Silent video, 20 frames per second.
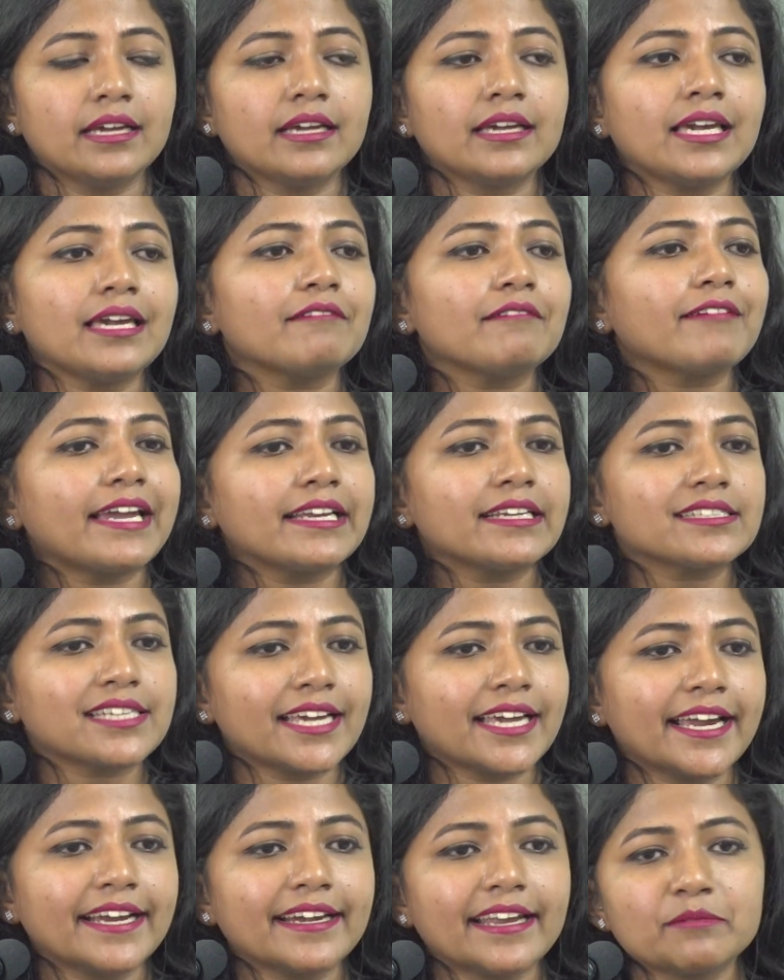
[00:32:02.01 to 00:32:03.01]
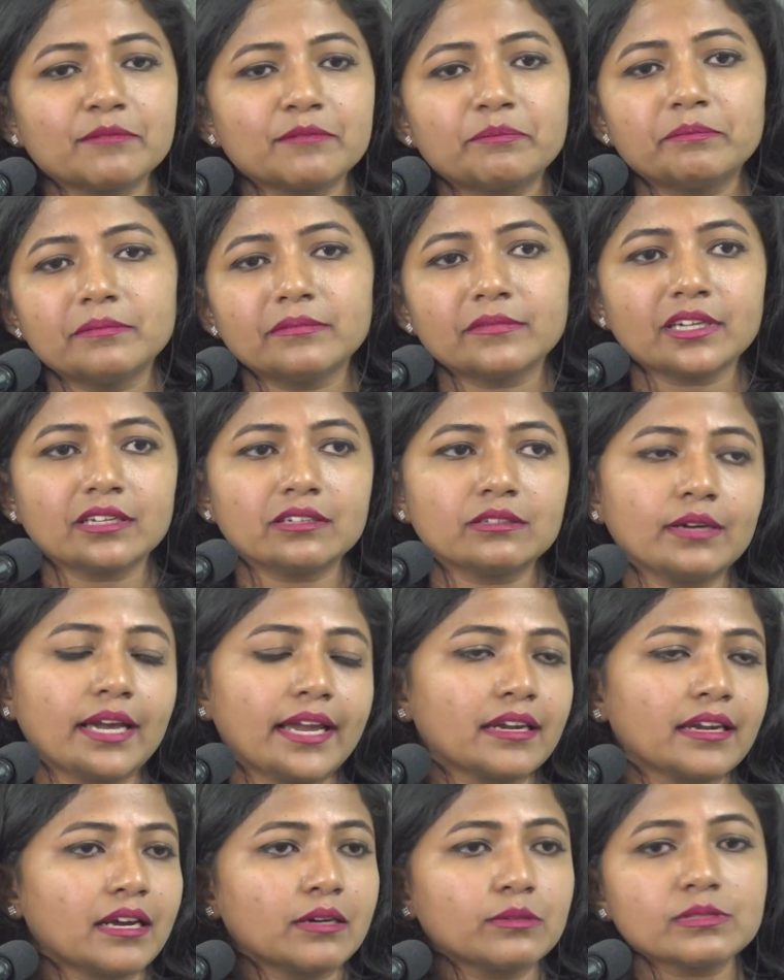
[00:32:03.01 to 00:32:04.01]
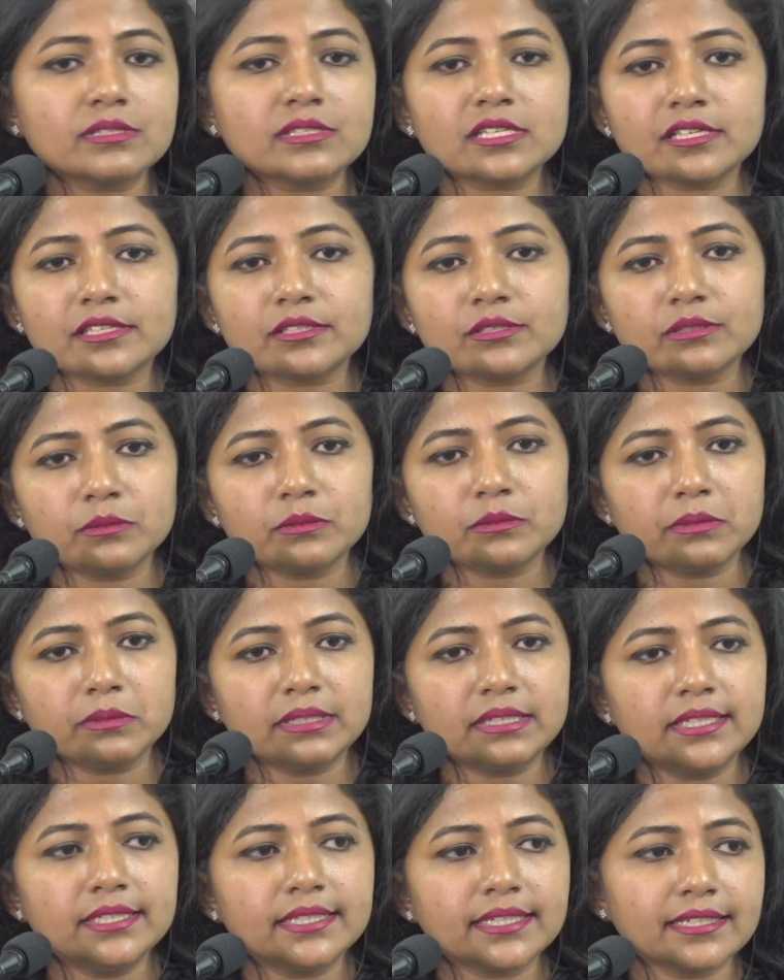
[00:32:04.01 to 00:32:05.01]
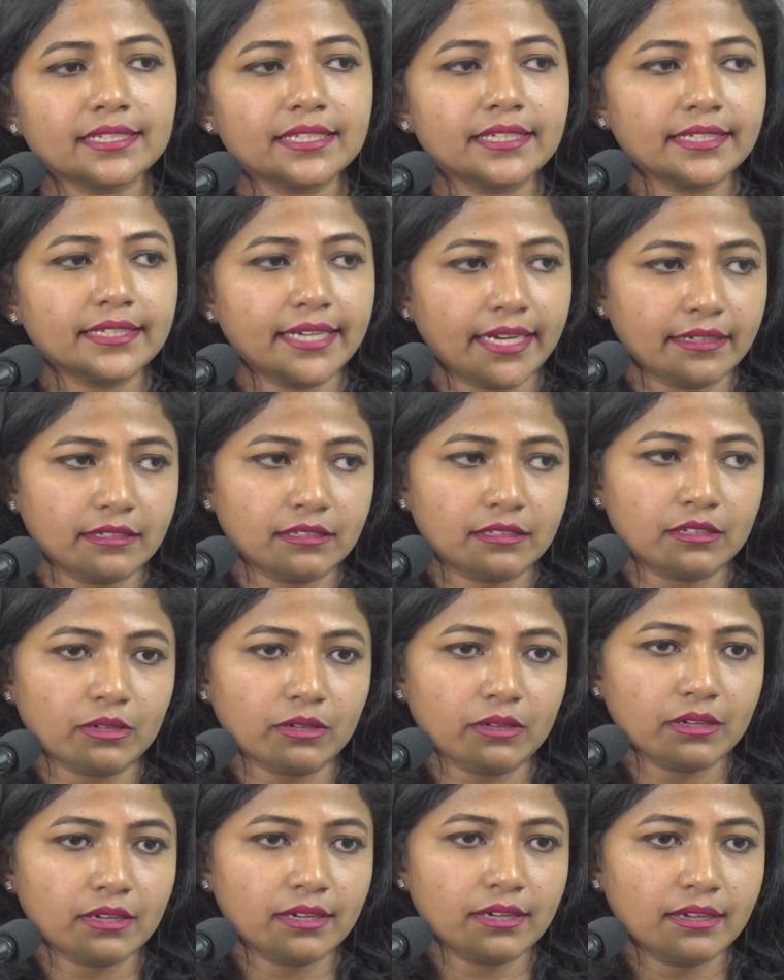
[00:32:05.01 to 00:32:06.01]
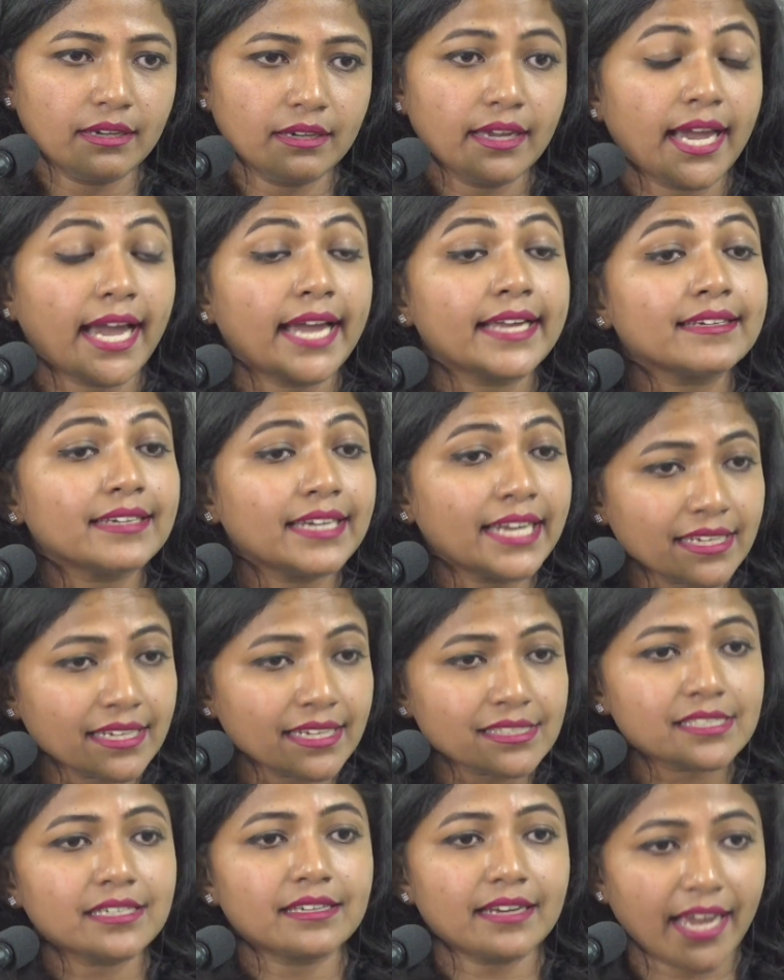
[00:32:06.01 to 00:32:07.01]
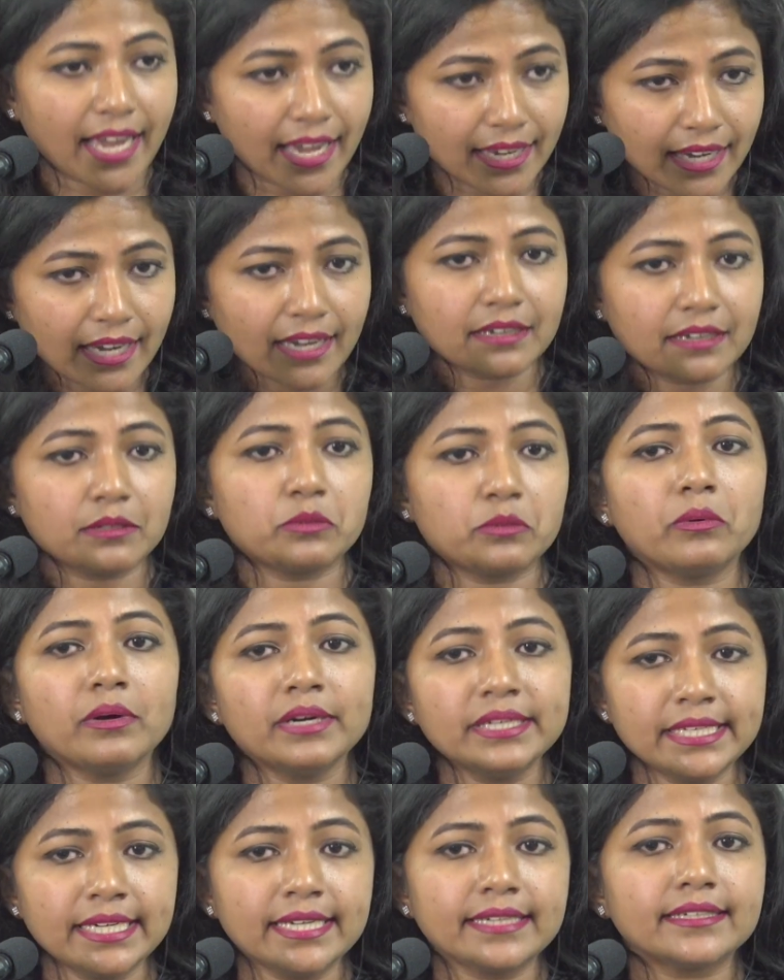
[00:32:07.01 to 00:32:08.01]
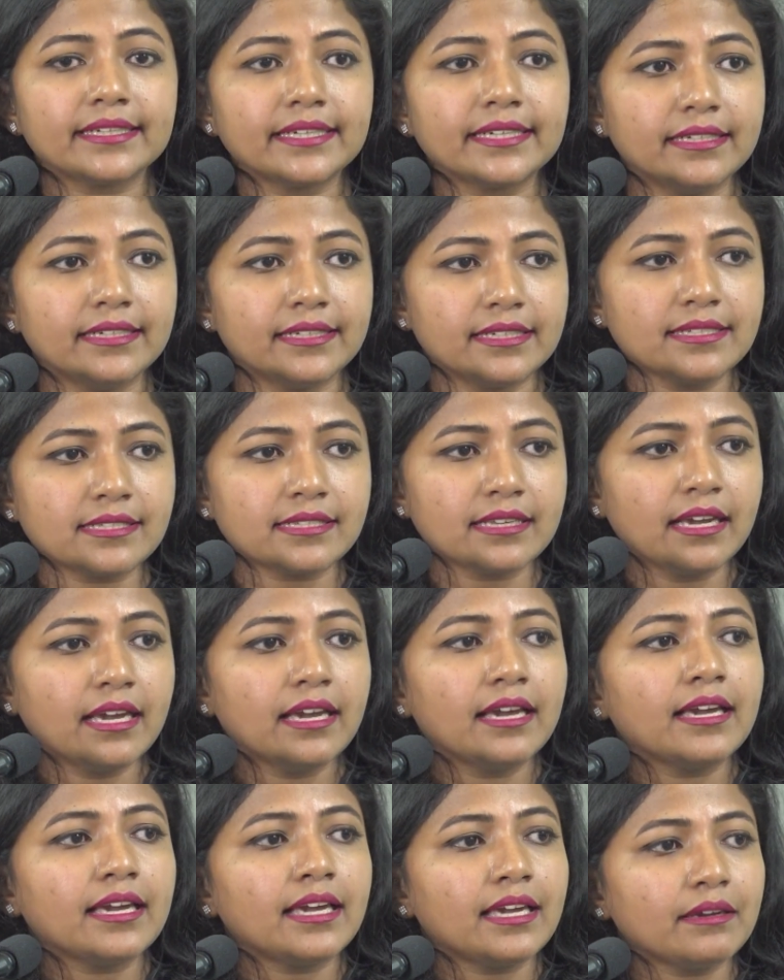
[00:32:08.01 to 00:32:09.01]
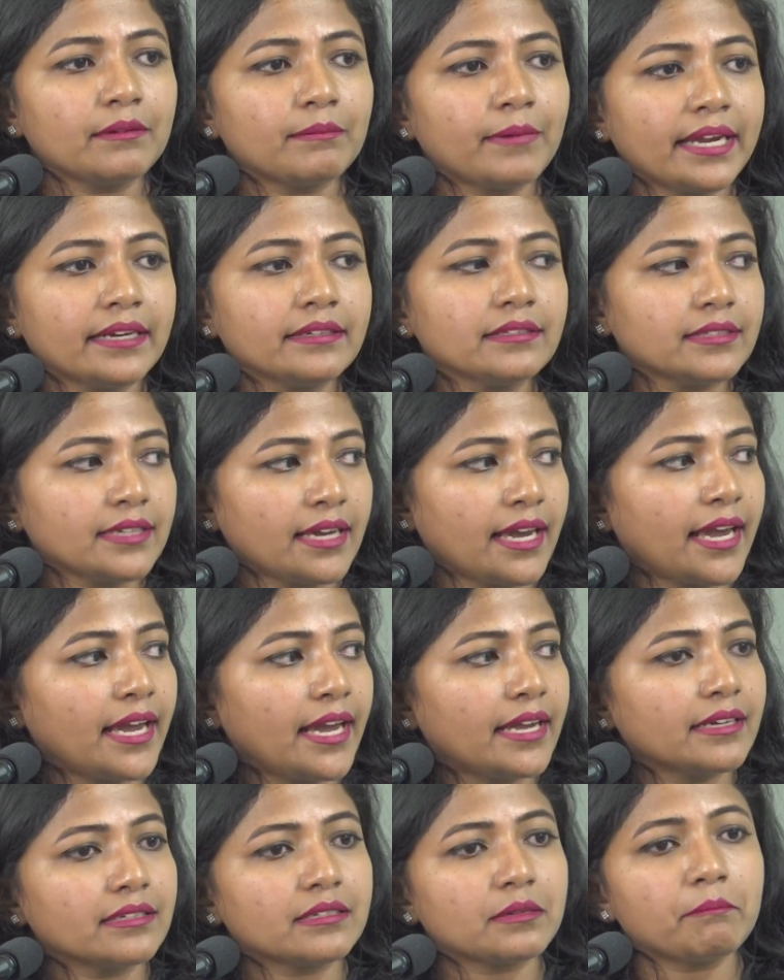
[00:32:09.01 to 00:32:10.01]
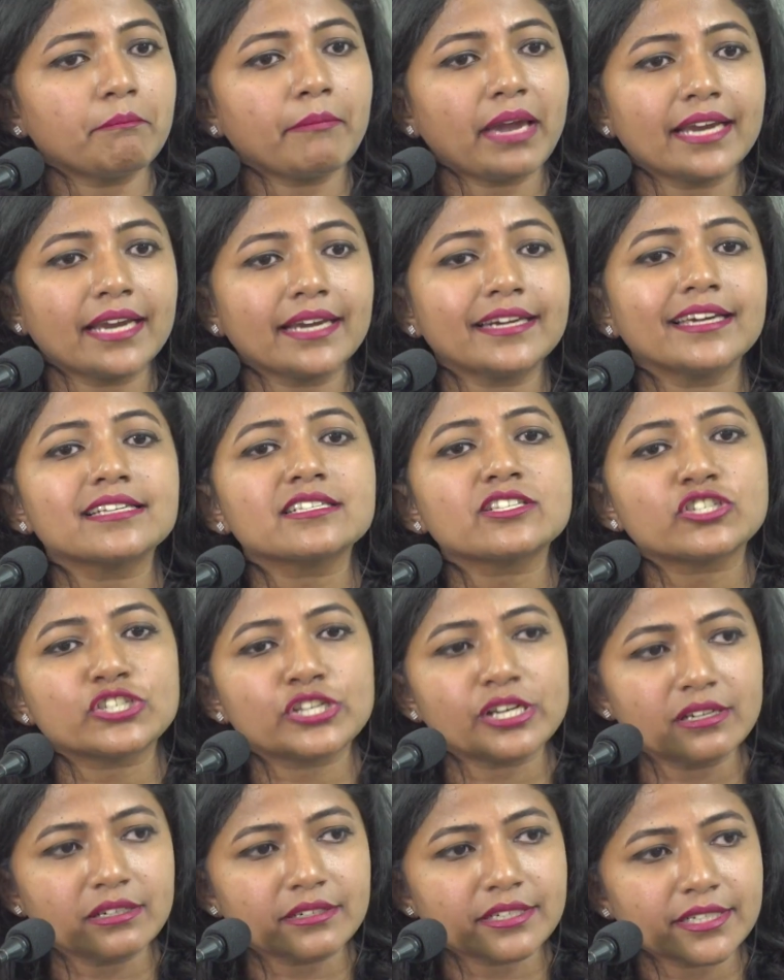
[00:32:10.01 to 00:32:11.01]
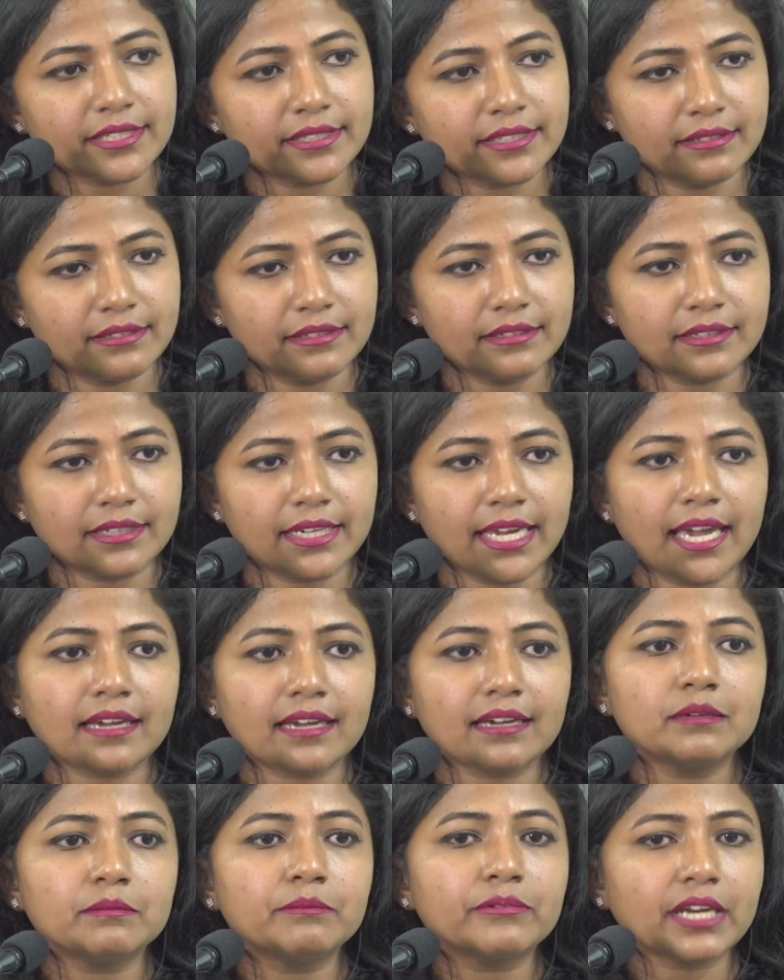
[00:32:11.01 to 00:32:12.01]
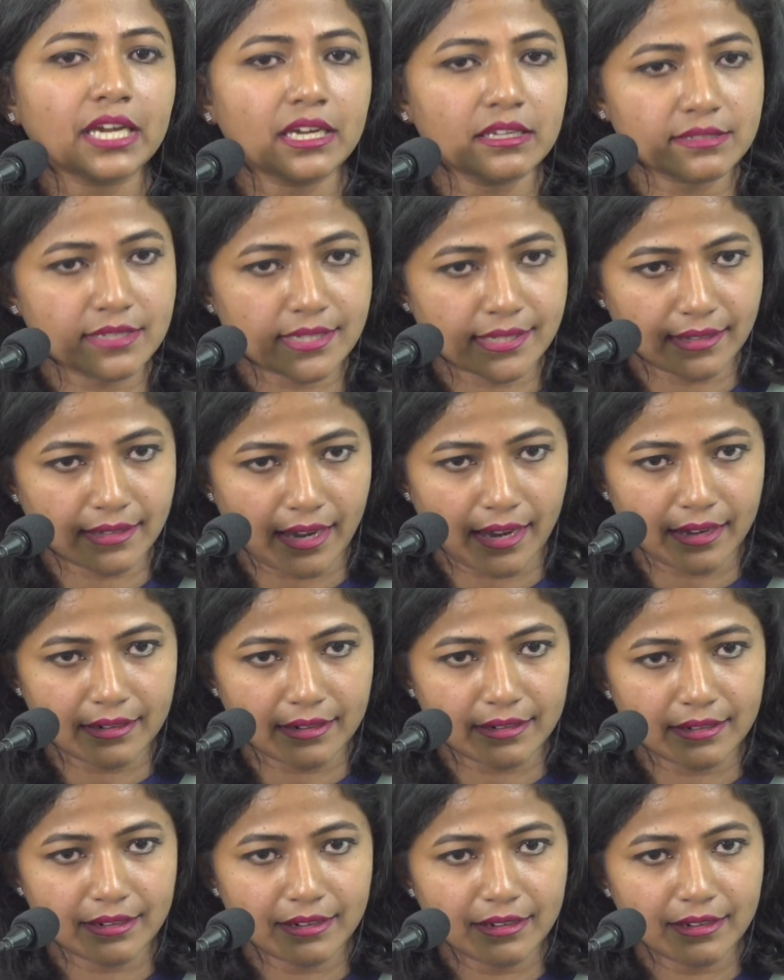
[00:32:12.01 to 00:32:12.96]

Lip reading: He went ahead and announced it to the world in a TED Talk. And later, again, what he did is, he went and made his children take a brain scan.